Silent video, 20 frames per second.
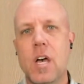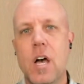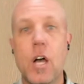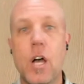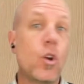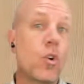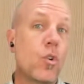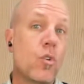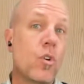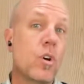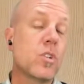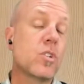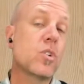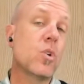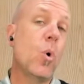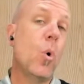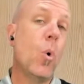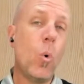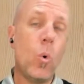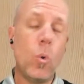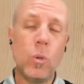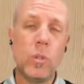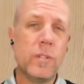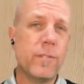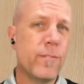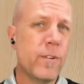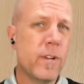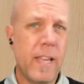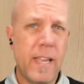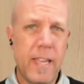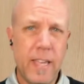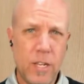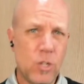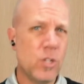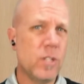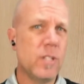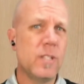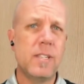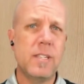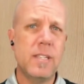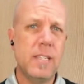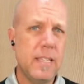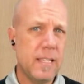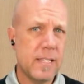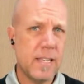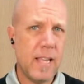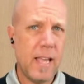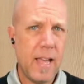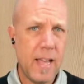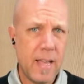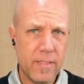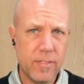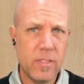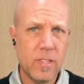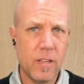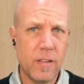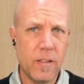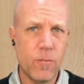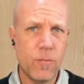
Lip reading: across all different agencies out there.